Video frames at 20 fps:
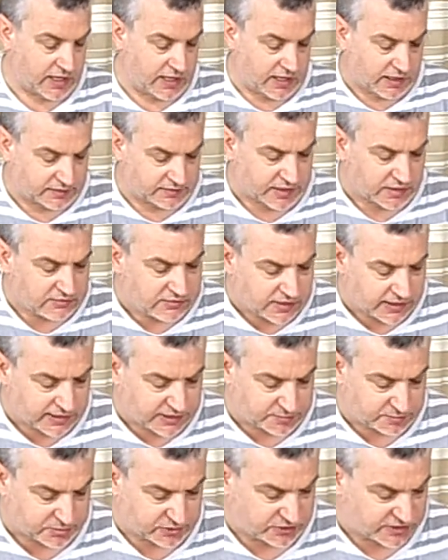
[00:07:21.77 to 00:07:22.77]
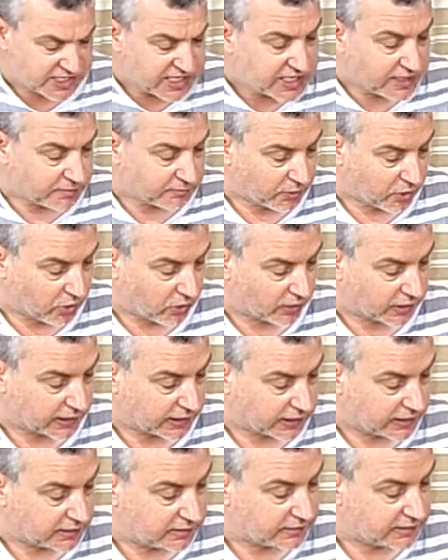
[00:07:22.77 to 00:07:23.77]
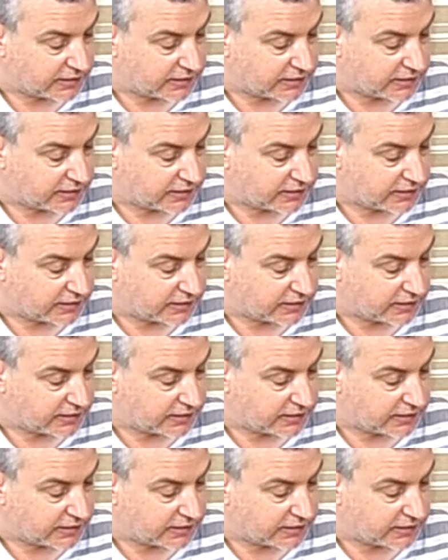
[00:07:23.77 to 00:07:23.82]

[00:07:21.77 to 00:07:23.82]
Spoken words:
I don't think it's Brazilian mahogany,